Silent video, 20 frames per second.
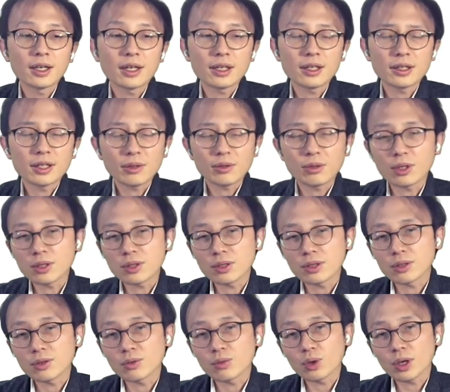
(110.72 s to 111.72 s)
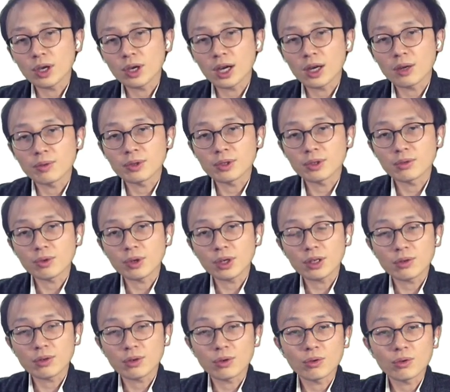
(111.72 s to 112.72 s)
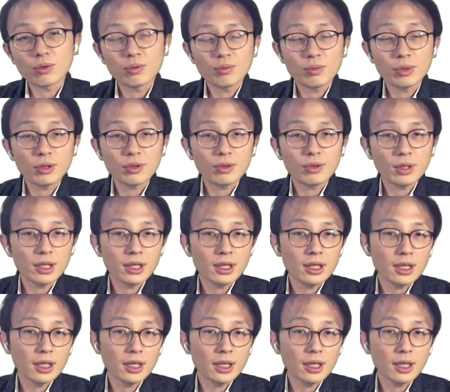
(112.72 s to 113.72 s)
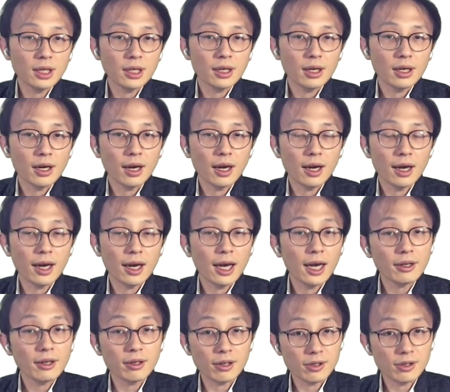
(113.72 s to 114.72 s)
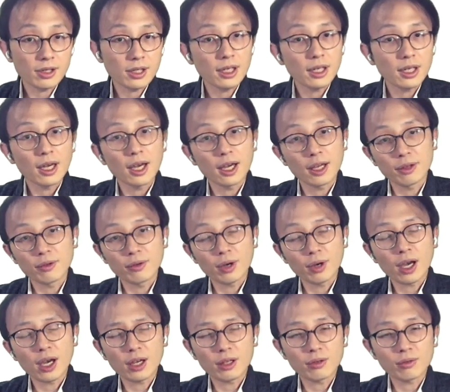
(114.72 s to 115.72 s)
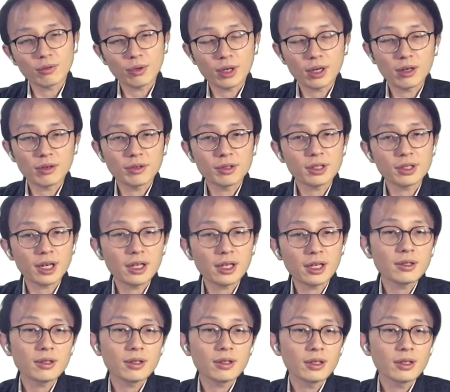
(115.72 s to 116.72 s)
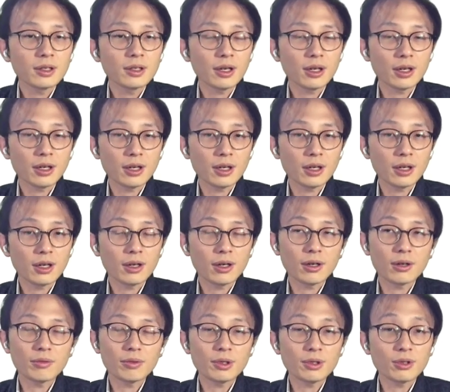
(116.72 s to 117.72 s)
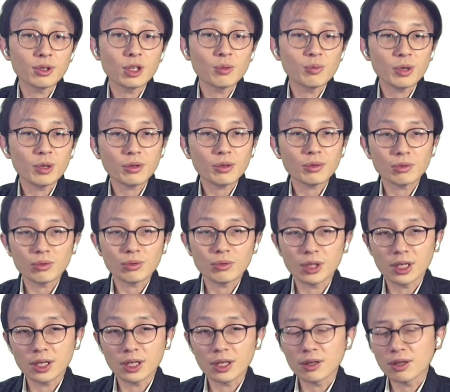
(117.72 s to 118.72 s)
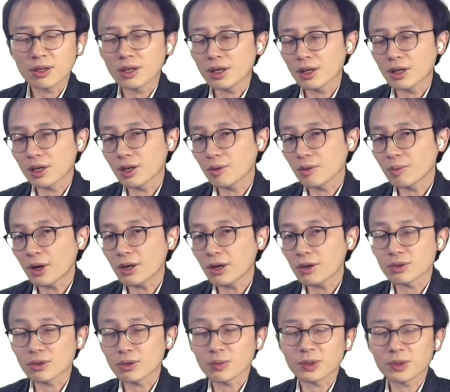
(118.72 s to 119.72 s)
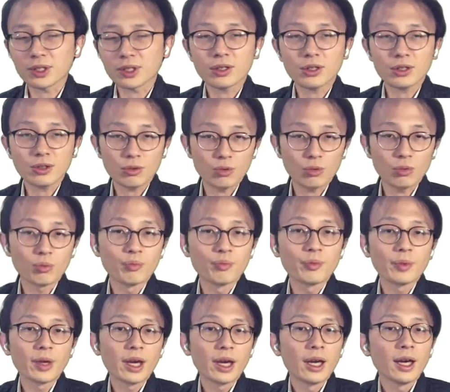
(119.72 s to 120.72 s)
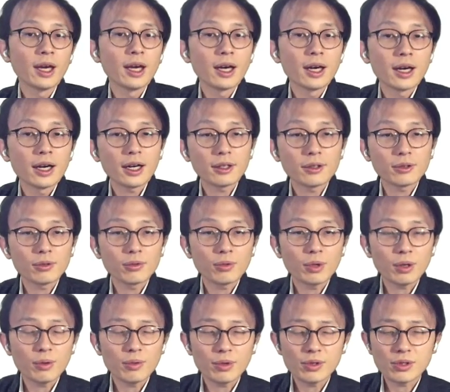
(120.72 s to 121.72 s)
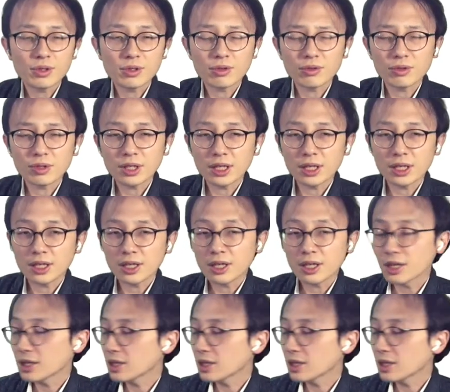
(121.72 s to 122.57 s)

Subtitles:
In that cases, we have the trade-off between the accuracy and the hardware size with respect to the values of the Q. And we will show the